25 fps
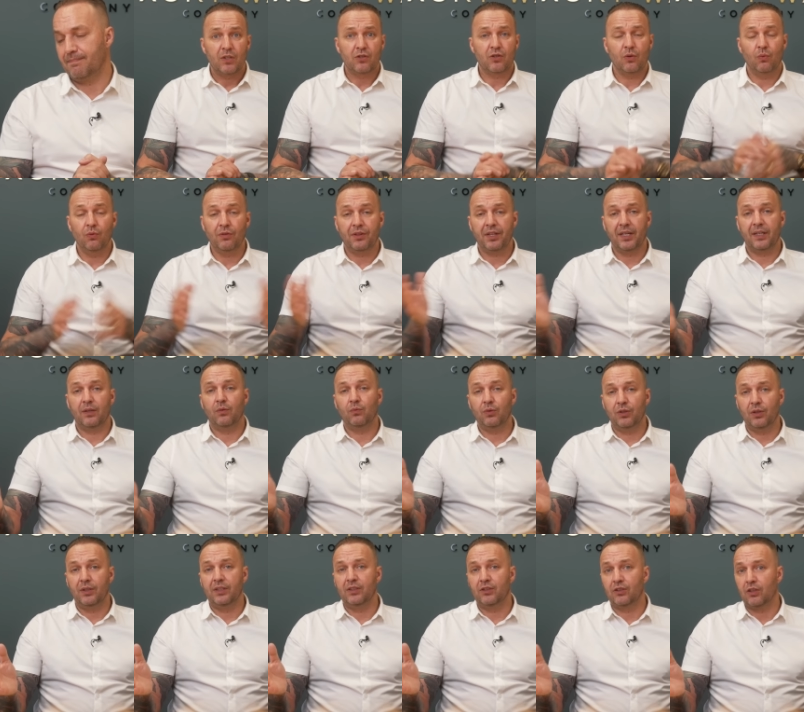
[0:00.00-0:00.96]
So one thing we're
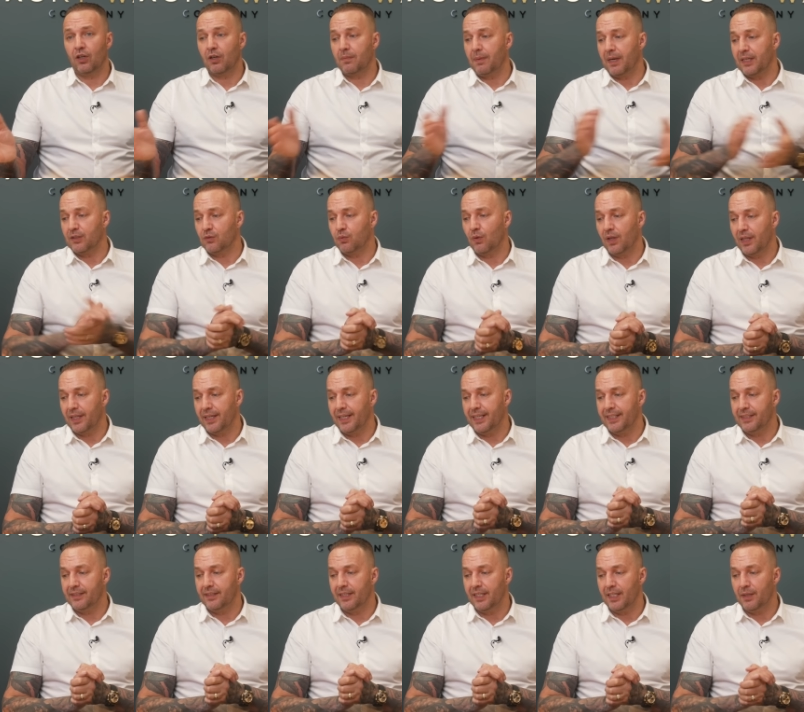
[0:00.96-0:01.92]
doing to talk about as well
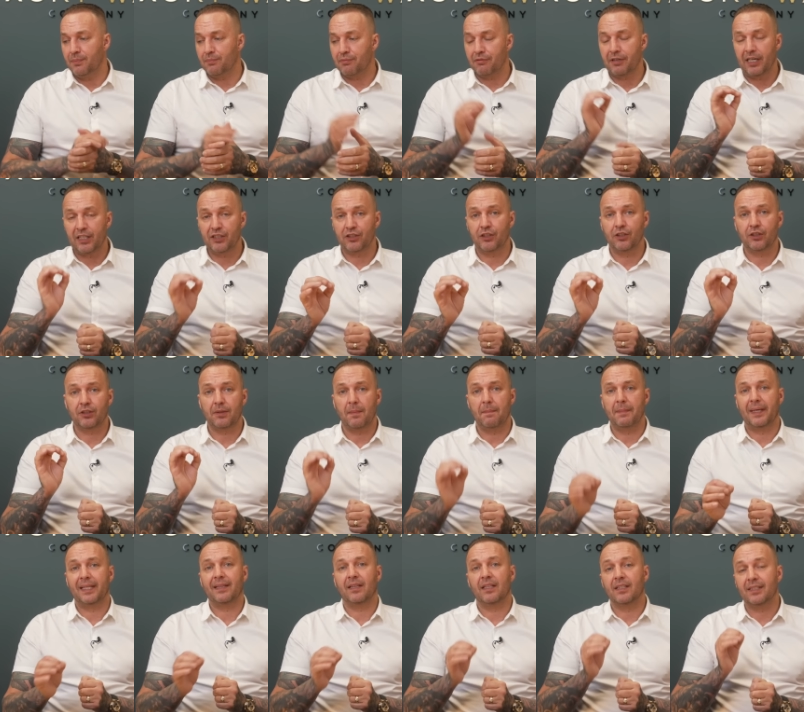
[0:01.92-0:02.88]
is the precious
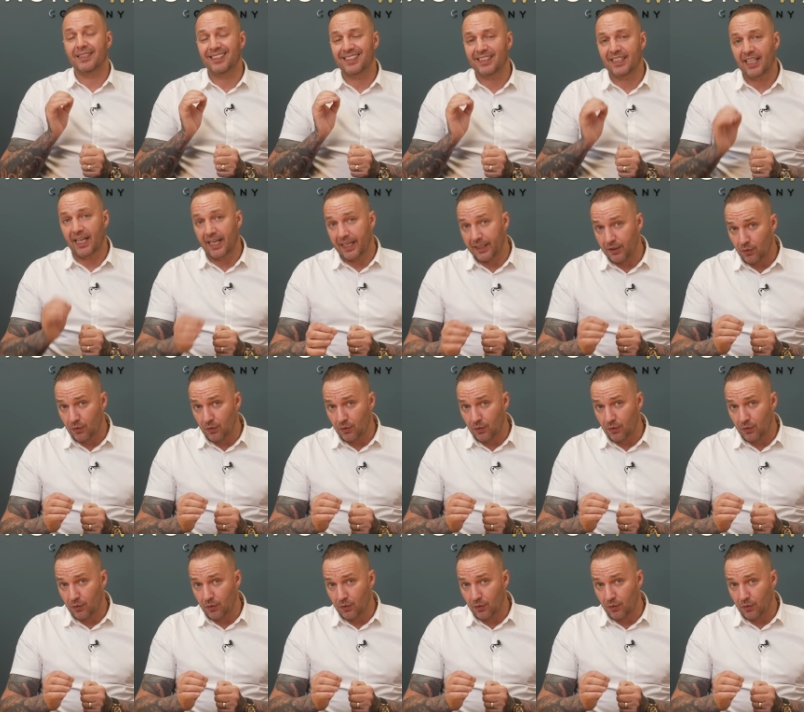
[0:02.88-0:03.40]
metal sky